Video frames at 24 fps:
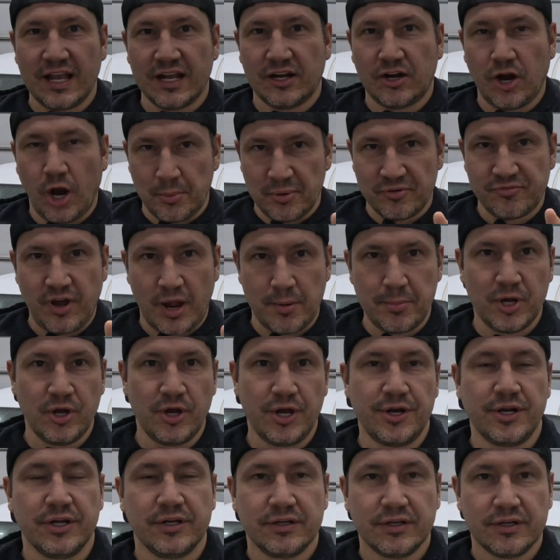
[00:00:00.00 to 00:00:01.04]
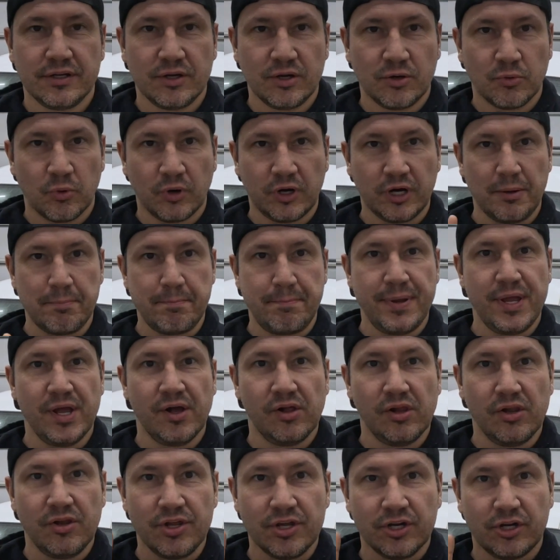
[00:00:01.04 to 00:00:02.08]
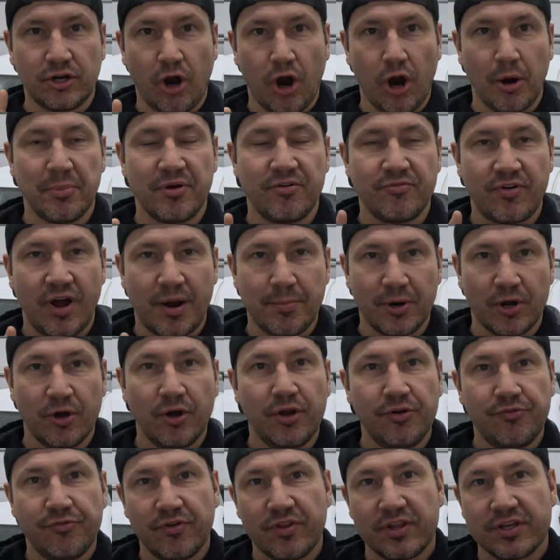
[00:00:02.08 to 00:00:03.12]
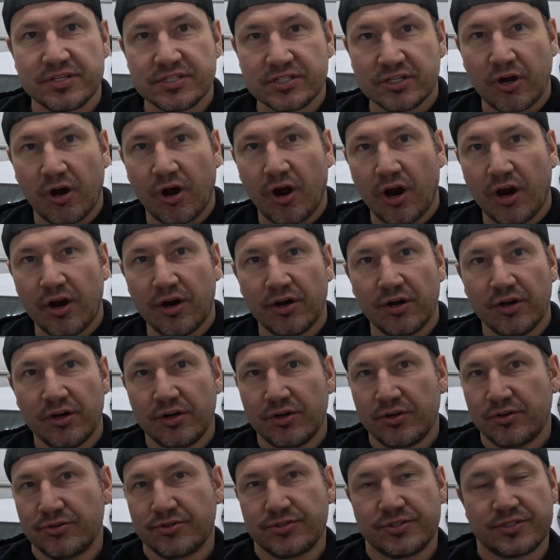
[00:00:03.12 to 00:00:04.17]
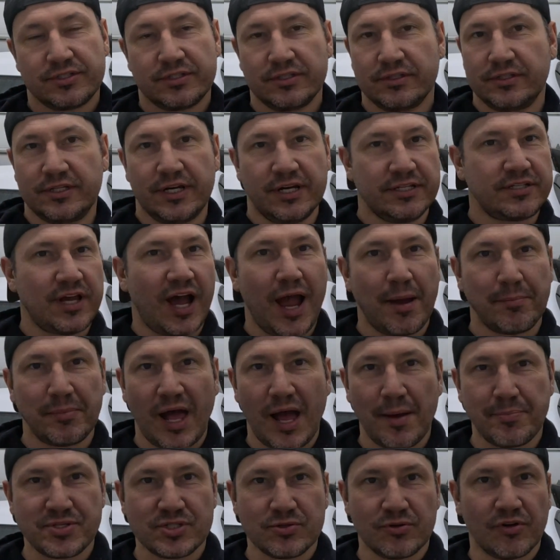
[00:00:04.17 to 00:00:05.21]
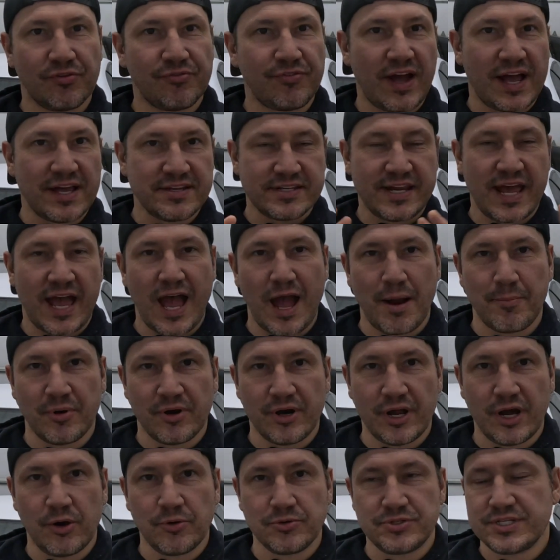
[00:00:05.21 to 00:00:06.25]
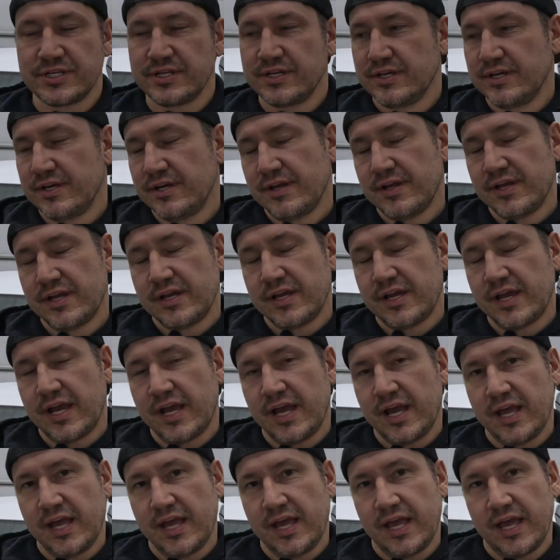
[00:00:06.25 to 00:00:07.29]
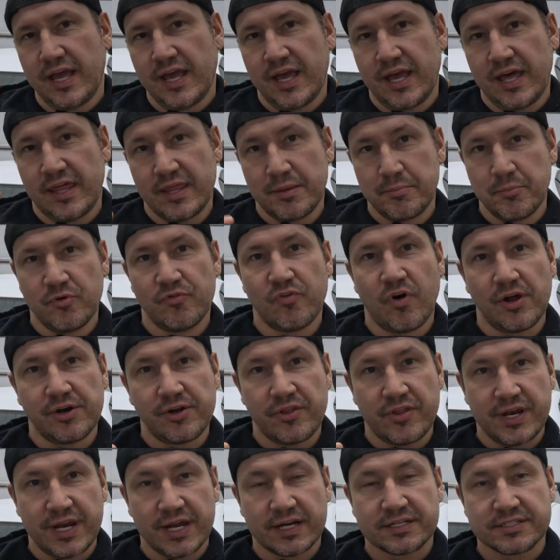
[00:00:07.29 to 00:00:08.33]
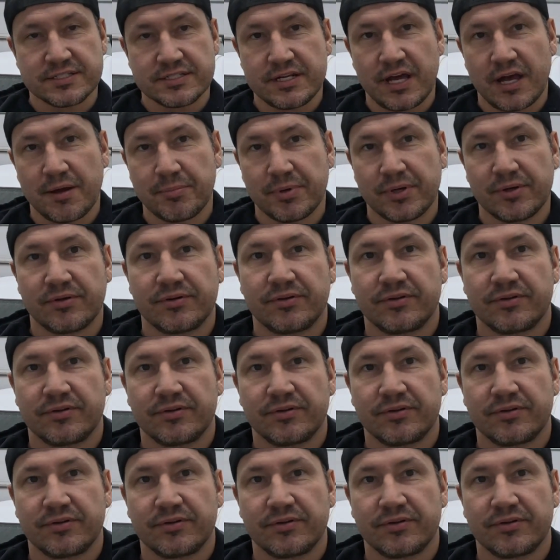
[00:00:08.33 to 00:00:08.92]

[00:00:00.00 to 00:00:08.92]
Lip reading: Carbon fiber hood. We're gonna build a carbon fiber hood for this car. I'm gonna time lapse it real fast, hammer it out, and then move on to the next step.